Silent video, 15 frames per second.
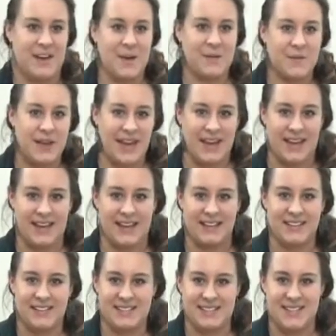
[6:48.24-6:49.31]

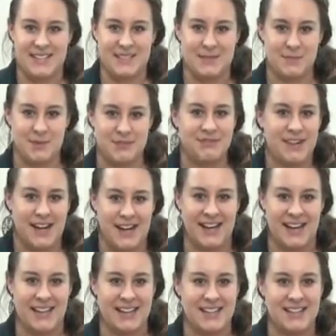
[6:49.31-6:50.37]
Okay, let's move
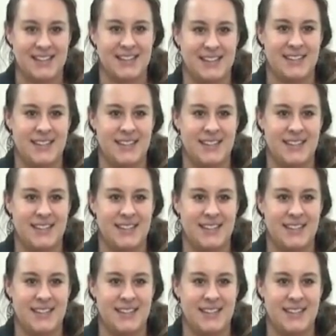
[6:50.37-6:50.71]
on